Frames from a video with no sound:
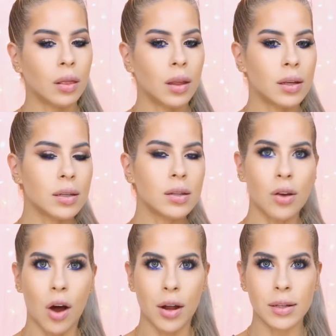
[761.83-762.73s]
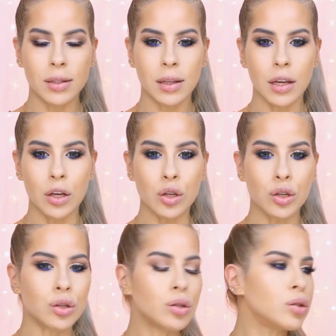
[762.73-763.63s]
This is honestly
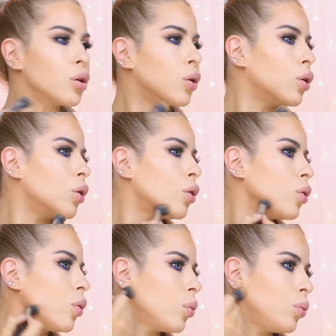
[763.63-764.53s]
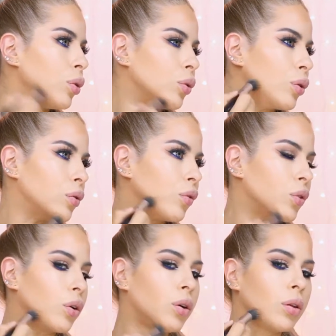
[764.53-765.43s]
so
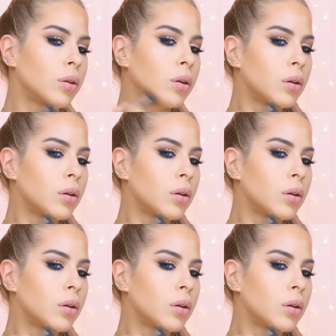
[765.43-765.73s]
beautiful.